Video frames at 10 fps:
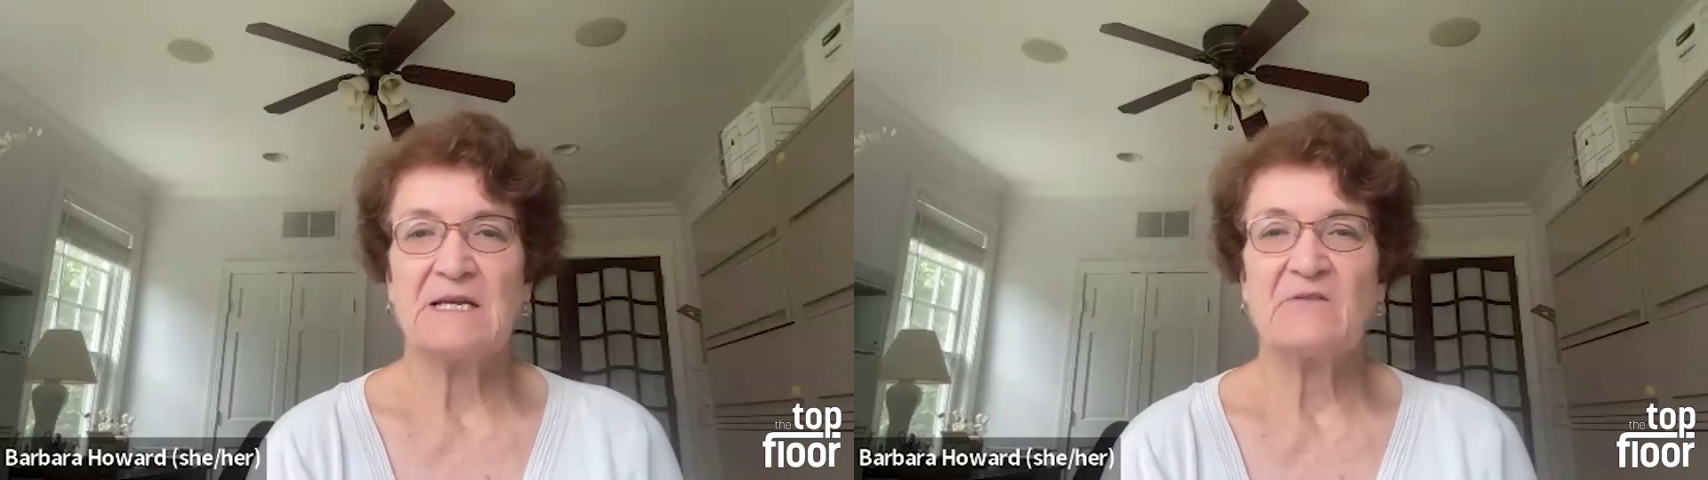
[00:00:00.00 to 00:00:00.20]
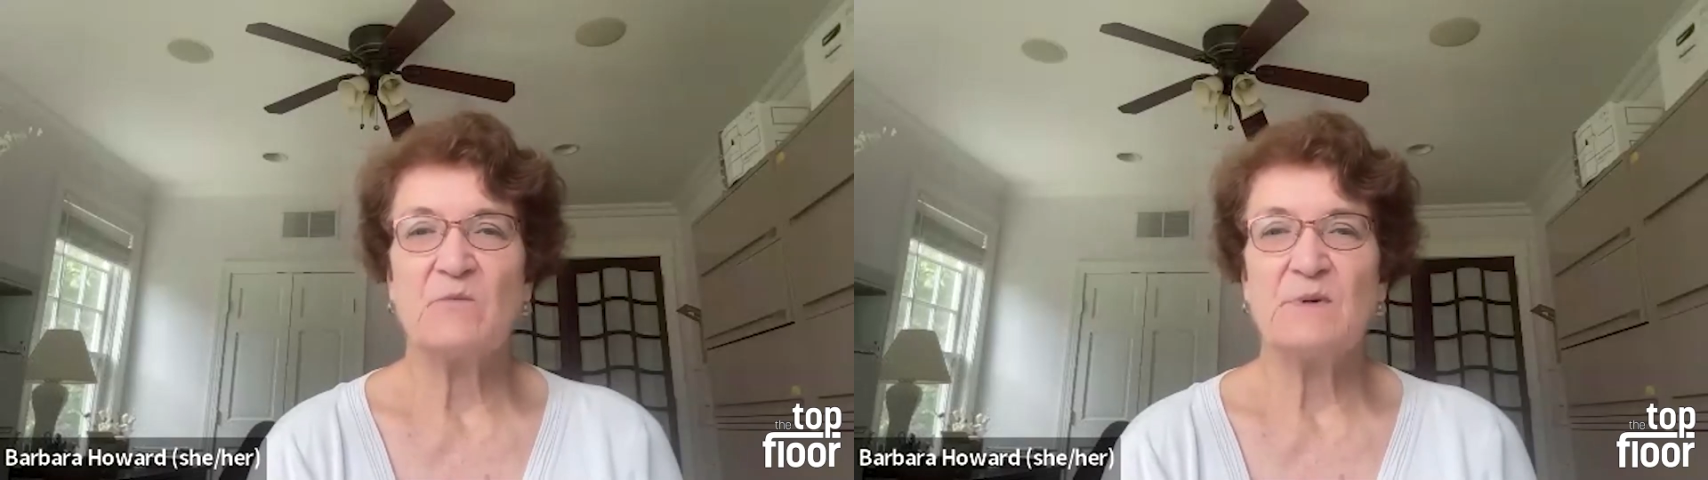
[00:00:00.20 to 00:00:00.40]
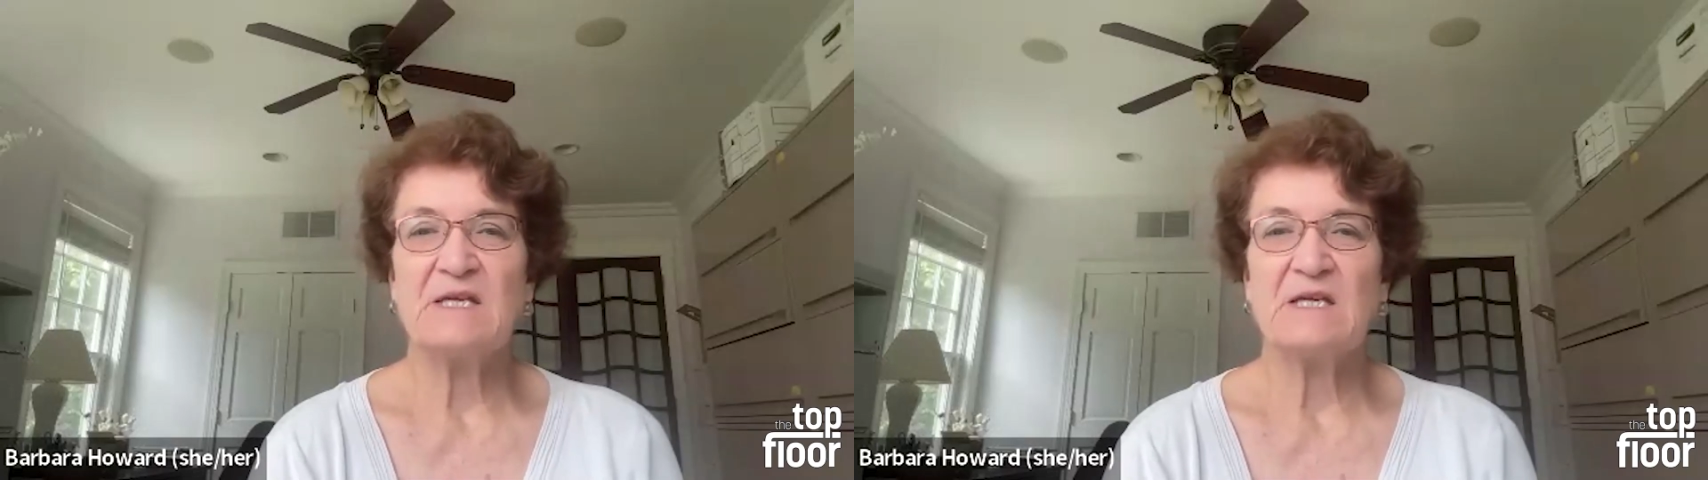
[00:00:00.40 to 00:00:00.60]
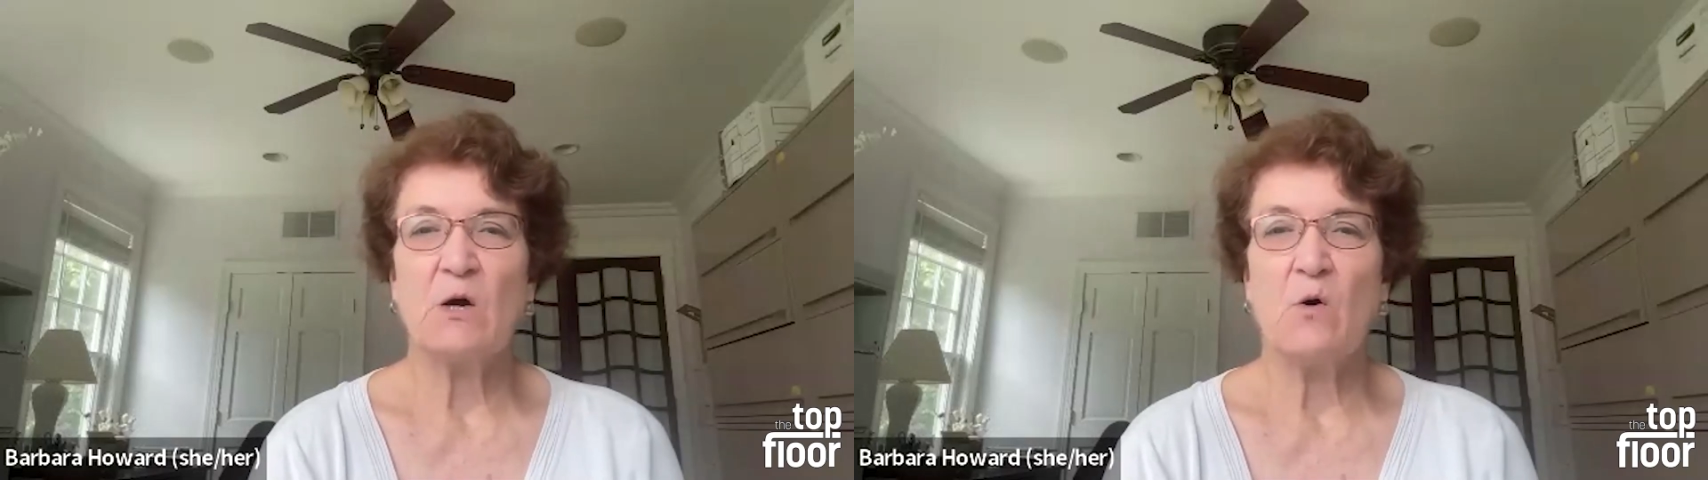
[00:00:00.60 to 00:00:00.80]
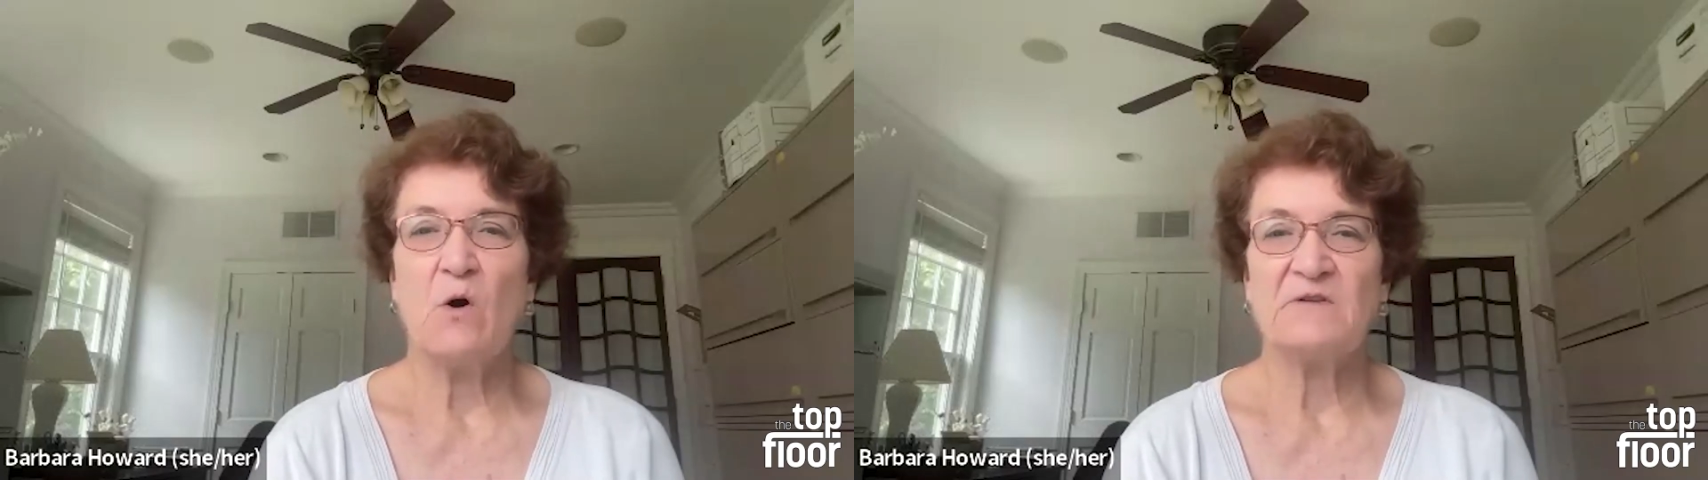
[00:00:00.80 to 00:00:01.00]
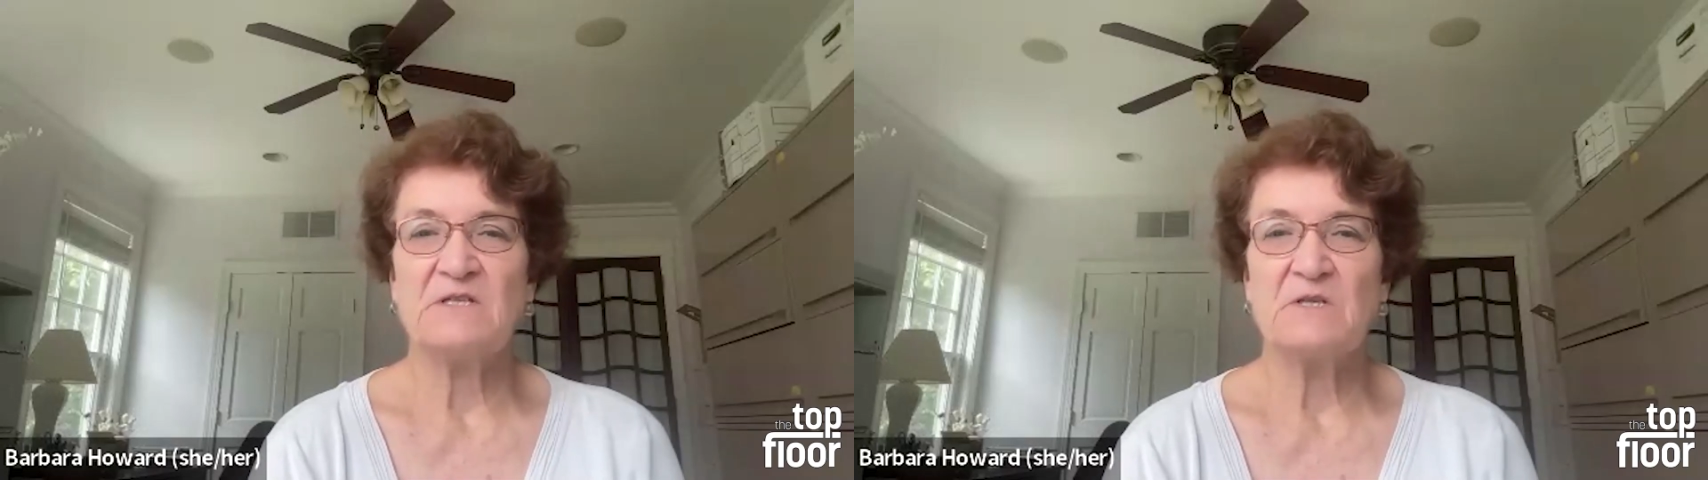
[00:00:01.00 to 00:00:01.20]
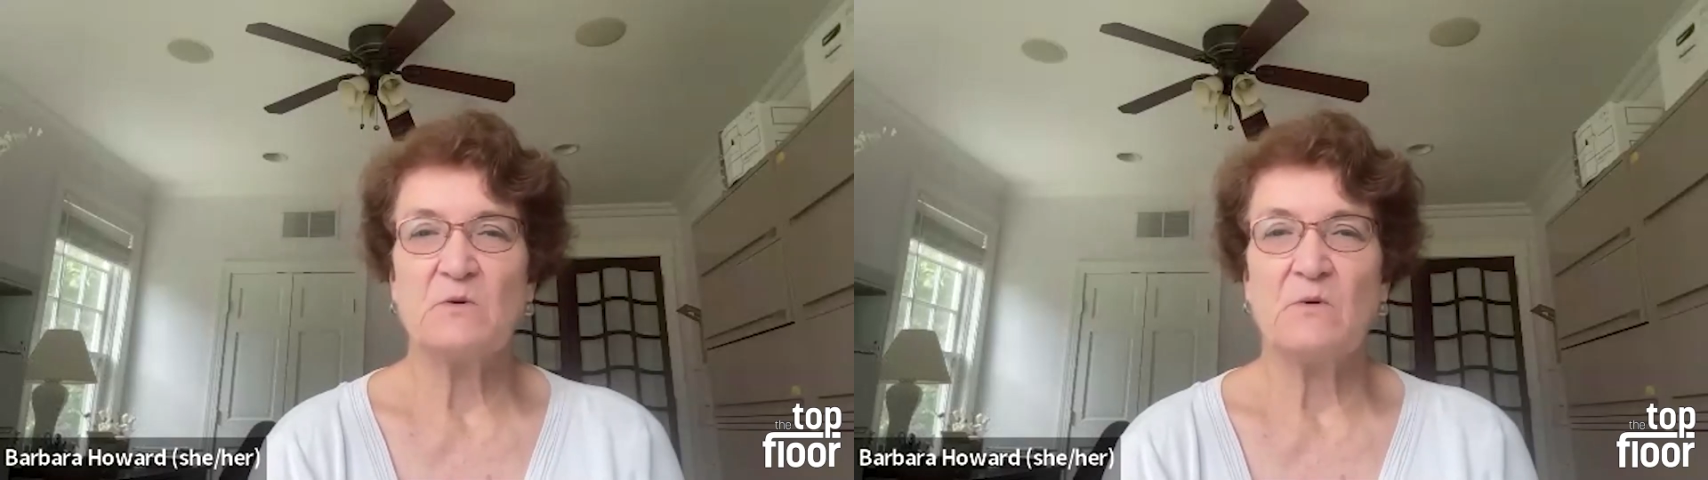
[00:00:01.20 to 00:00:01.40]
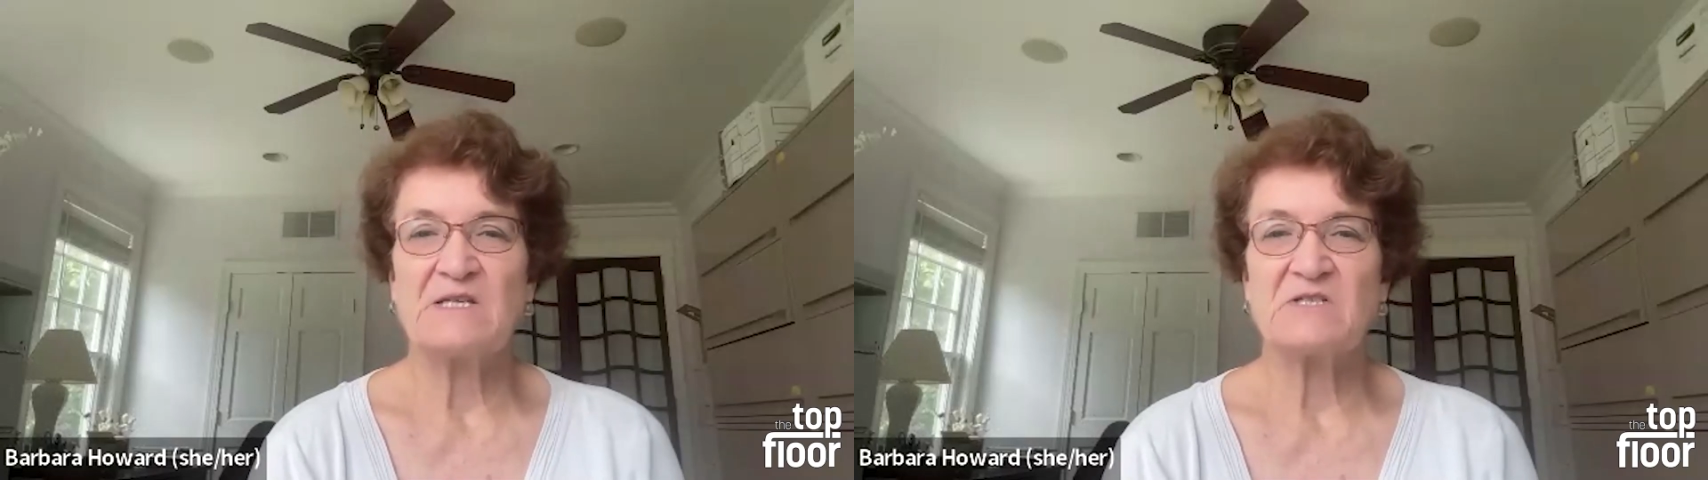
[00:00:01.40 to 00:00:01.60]
Everybody can go off into the
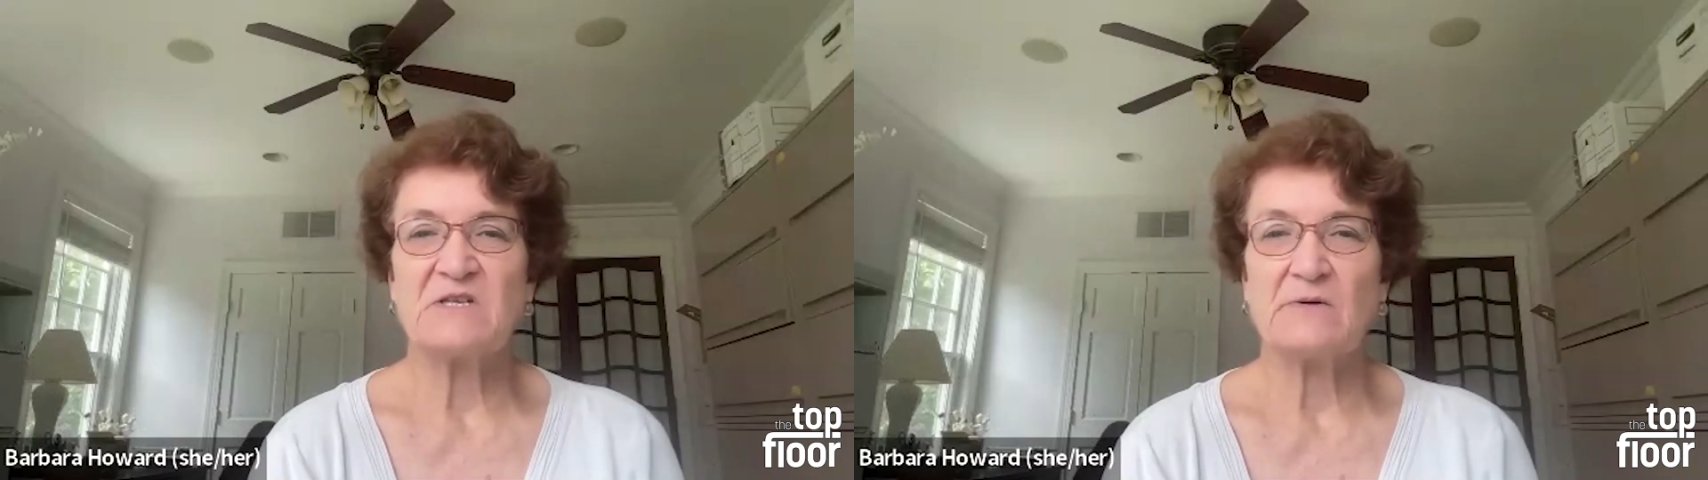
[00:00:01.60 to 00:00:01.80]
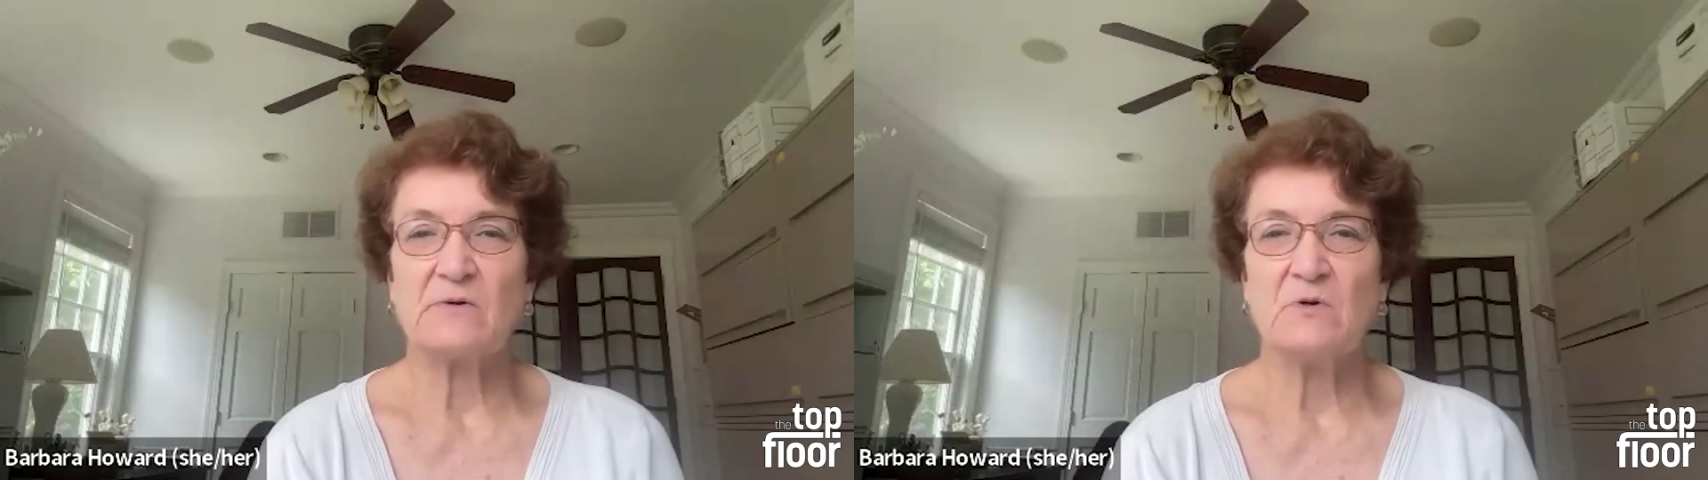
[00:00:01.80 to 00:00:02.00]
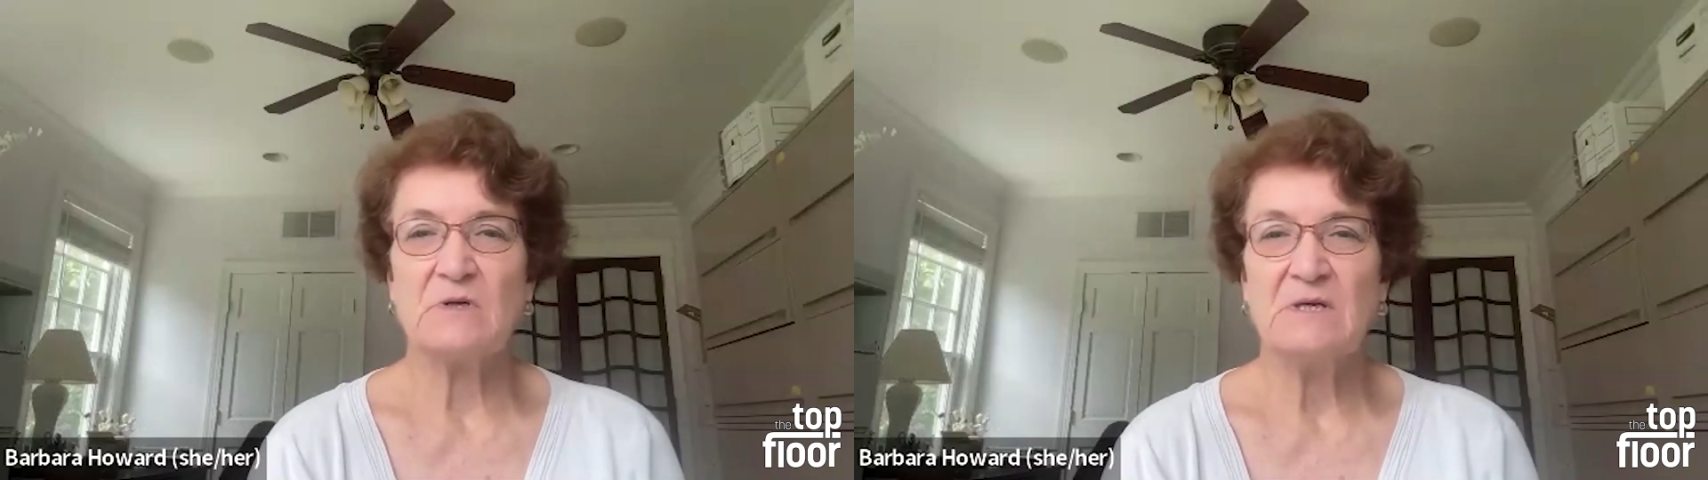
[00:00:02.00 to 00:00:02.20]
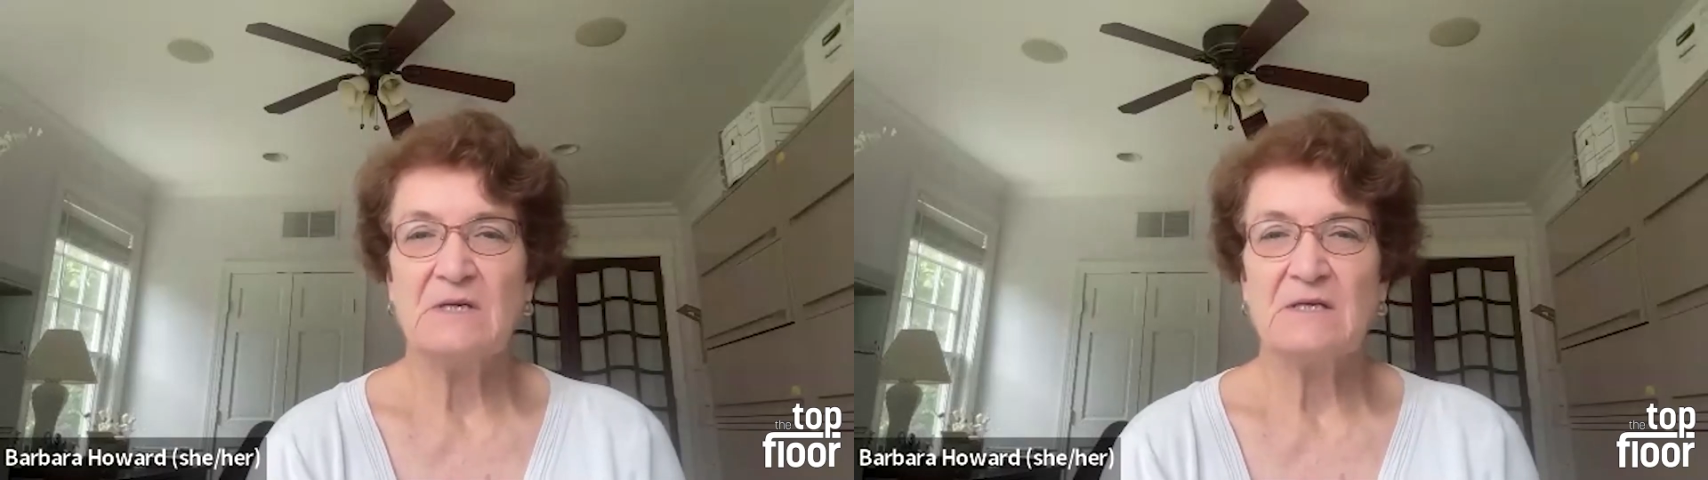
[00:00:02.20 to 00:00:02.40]
West in their own